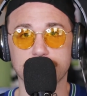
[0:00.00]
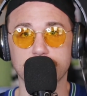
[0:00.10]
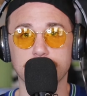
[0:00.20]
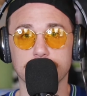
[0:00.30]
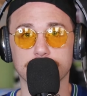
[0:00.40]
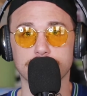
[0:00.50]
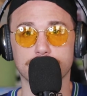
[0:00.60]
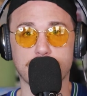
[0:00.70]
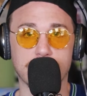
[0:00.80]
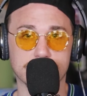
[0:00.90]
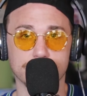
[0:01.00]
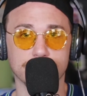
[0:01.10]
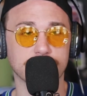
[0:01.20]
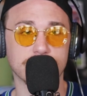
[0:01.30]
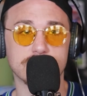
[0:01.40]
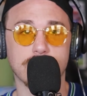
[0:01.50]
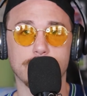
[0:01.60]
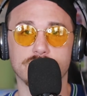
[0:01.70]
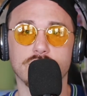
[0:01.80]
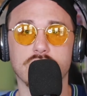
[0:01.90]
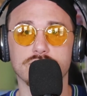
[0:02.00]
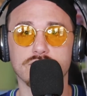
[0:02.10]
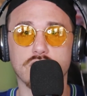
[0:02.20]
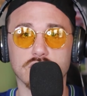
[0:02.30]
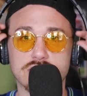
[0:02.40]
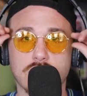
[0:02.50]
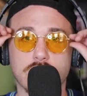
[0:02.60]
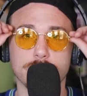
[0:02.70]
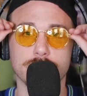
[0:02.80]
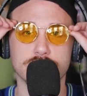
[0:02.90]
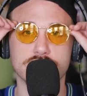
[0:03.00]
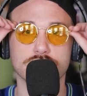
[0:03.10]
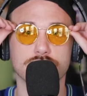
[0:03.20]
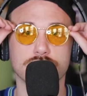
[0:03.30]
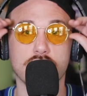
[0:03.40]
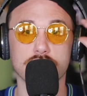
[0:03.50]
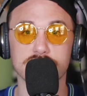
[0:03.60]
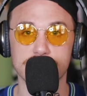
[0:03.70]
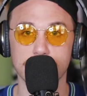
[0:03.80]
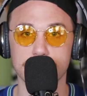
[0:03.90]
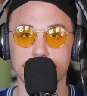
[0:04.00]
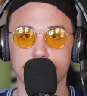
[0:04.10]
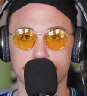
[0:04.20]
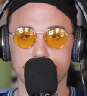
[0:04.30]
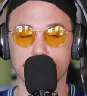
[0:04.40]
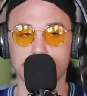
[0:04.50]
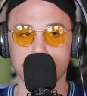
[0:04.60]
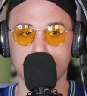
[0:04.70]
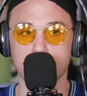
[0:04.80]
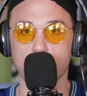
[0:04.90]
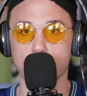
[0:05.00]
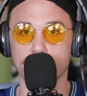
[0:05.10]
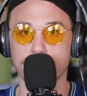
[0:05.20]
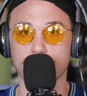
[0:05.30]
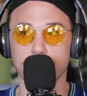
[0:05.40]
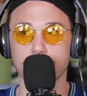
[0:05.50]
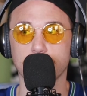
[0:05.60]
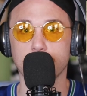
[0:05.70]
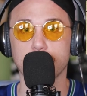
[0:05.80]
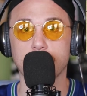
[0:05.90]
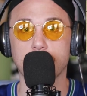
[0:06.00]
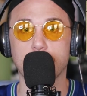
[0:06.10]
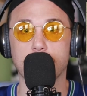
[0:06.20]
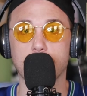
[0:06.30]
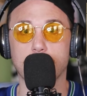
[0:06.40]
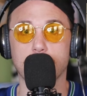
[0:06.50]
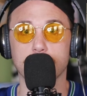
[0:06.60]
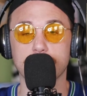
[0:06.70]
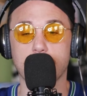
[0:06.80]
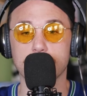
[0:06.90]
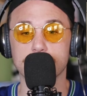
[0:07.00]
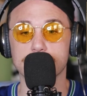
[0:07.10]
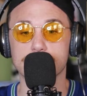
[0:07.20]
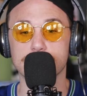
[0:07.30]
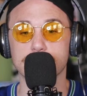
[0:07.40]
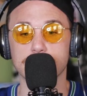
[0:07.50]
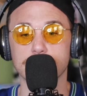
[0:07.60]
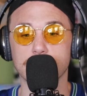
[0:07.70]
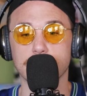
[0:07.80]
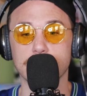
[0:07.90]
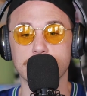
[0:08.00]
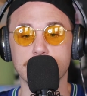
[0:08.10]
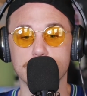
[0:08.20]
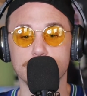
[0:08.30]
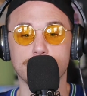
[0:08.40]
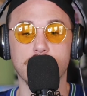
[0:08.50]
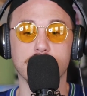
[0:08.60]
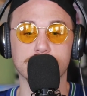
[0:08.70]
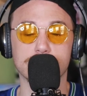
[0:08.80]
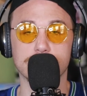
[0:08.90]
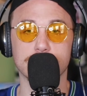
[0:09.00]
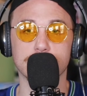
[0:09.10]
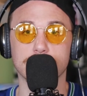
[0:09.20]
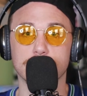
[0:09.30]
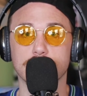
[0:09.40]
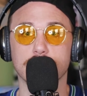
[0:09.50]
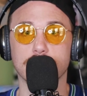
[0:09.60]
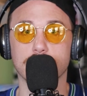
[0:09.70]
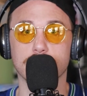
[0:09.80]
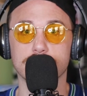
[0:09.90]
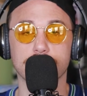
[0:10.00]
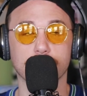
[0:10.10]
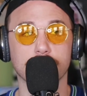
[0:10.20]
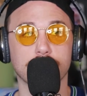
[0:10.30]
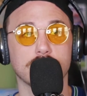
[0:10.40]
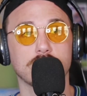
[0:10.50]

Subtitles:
being possibly in the top 5 of all time to all of a sudden over. Giannis in the Bucks took